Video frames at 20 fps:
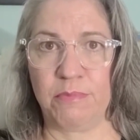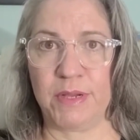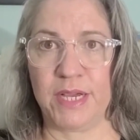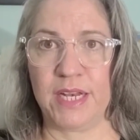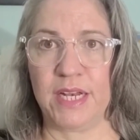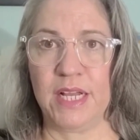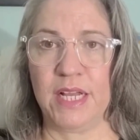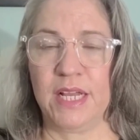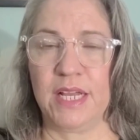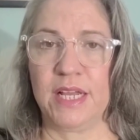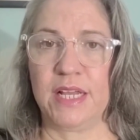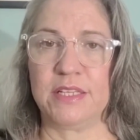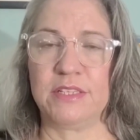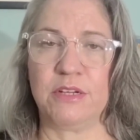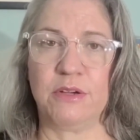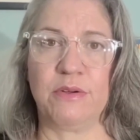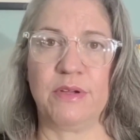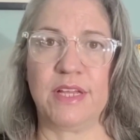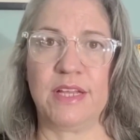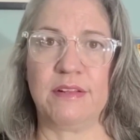But
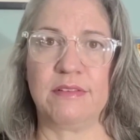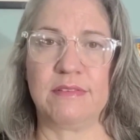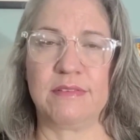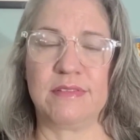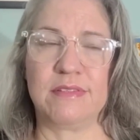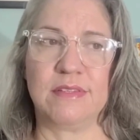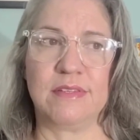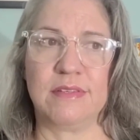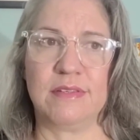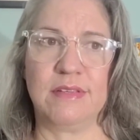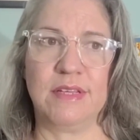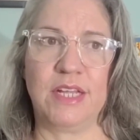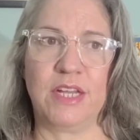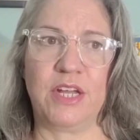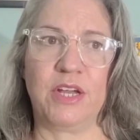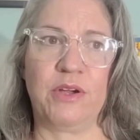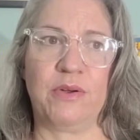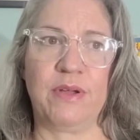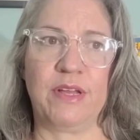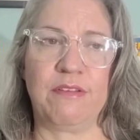so it's, you
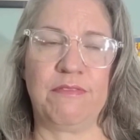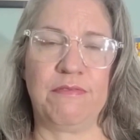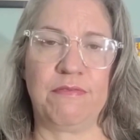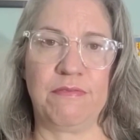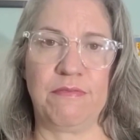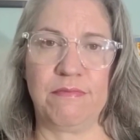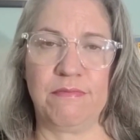know, if